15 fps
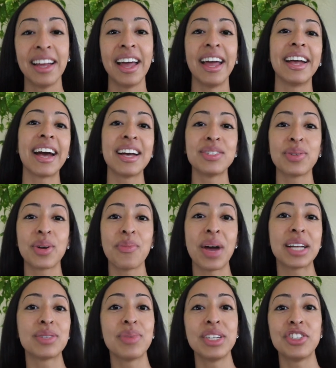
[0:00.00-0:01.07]
Hey guys, welcome
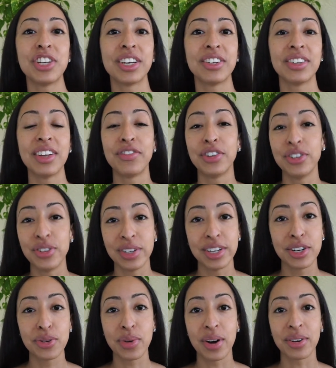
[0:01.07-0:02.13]
back to my channel. If you're new
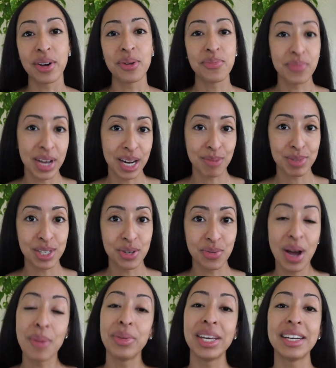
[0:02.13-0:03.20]
here, welcome. My name is
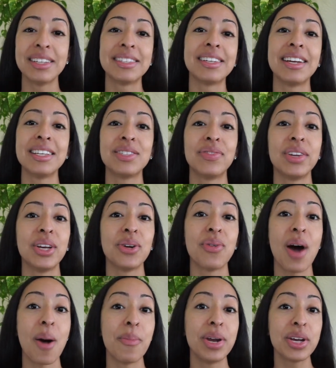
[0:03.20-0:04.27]
Nohemy, and in today's video,
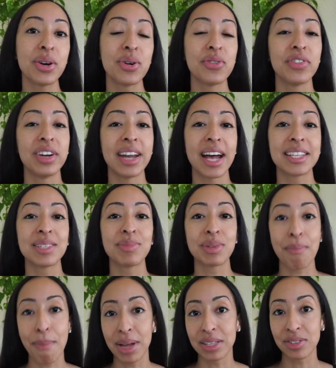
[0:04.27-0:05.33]
I'm going to go over NASM's
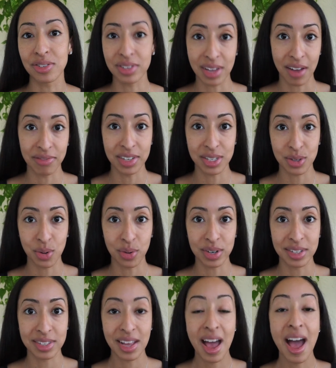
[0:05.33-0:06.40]
Mental Toughness
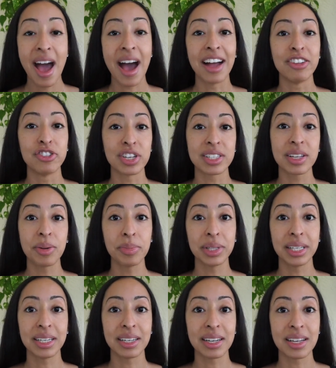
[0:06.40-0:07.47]
course. I just
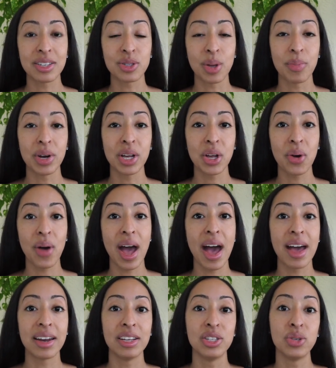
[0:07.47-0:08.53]
completed it, so I'm going to go
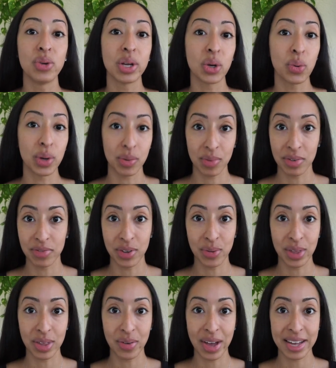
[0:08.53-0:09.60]
ahead and do a quick review
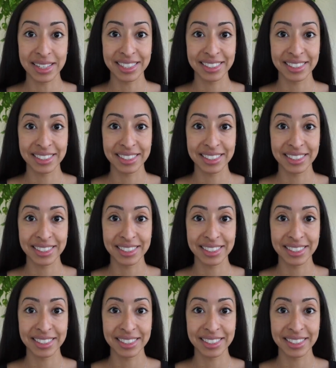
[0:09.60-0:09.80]
with you guys.